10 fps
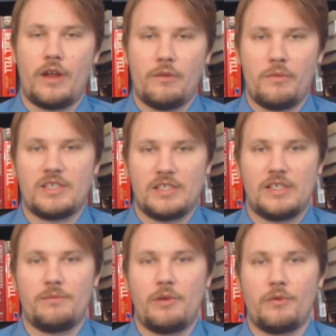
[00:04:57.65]
and the
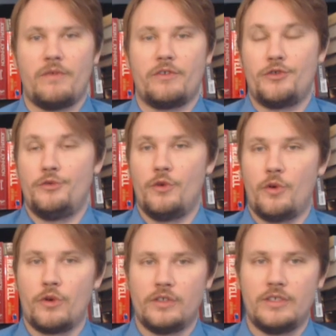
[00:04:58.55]
Mississippi River to New
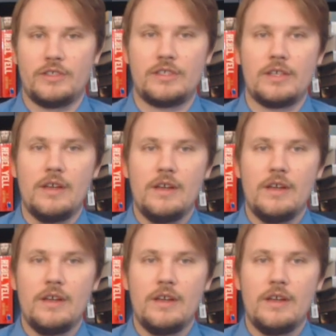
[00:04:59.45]
Orleans.